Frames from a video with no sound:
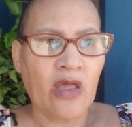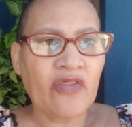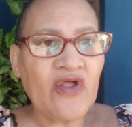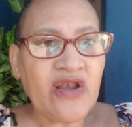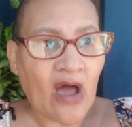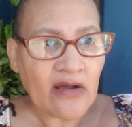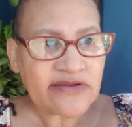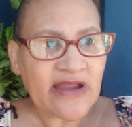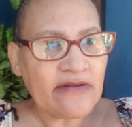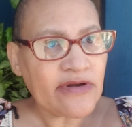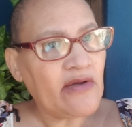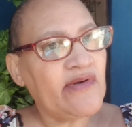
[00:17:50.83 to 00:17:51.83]
the
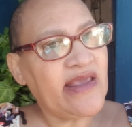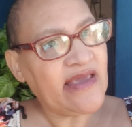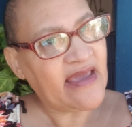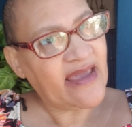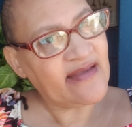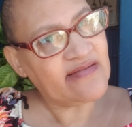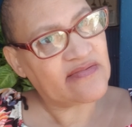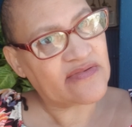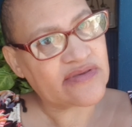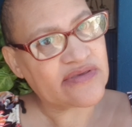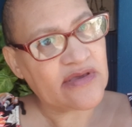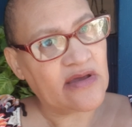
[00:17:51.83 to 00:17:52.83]
lockdown only
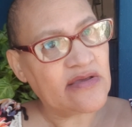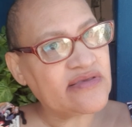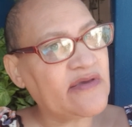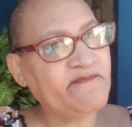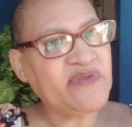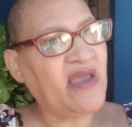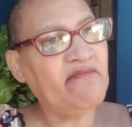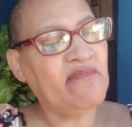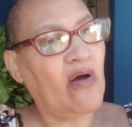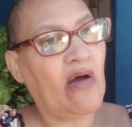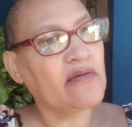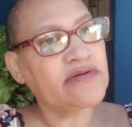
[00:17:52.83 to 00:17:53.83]
ends September,
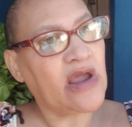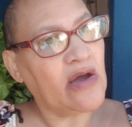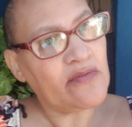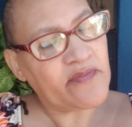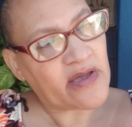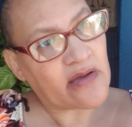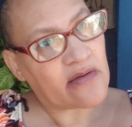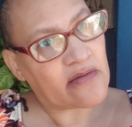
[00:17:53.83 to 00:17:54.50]
October.